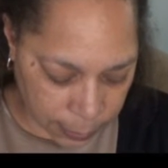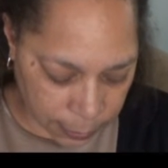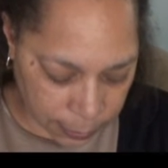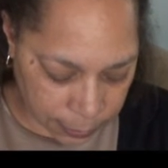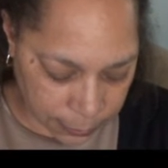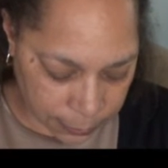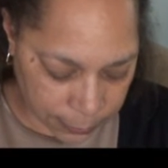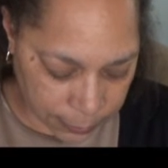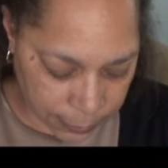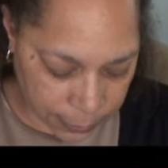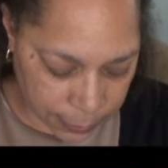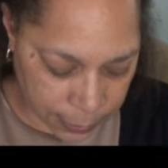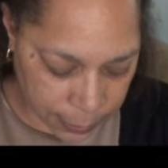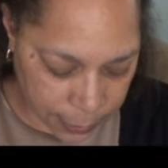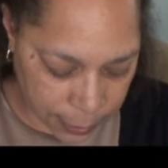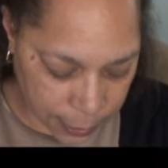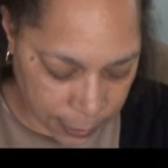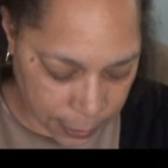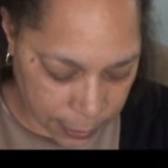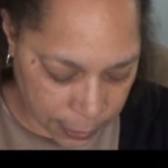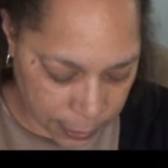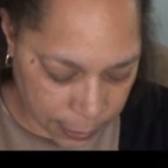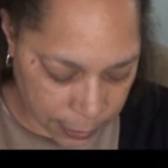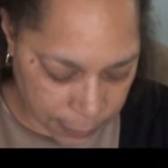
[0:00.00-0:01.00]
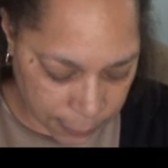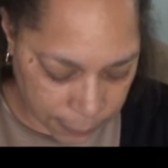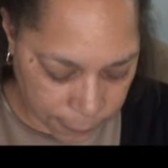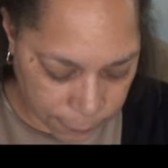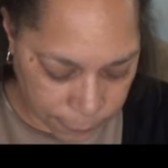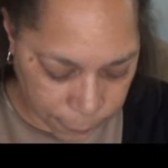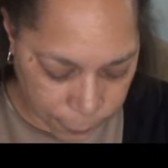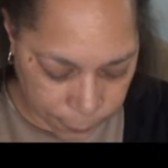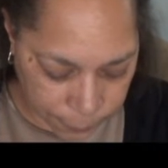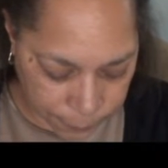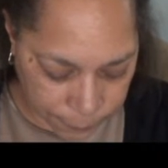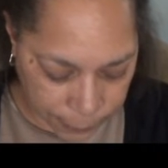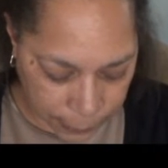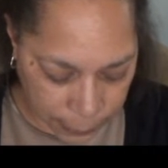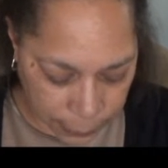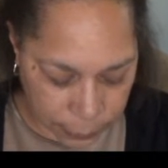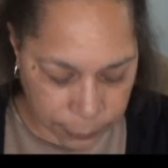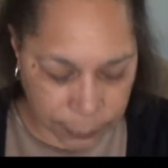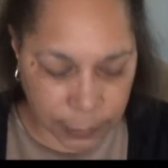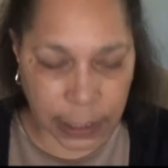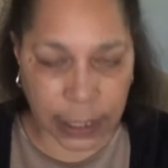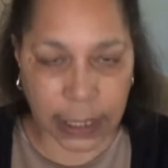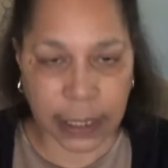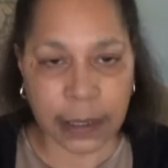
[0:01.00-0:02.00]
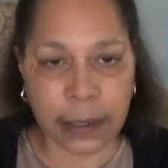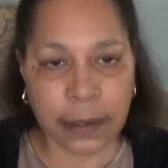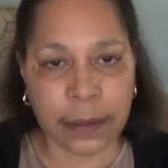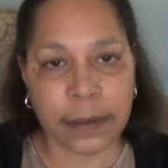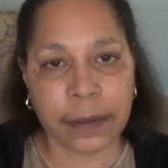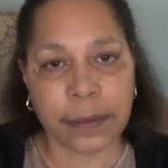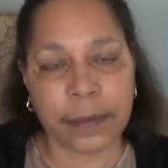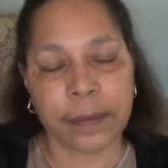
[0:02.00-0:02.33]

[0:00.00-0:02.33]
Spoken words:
for fingering.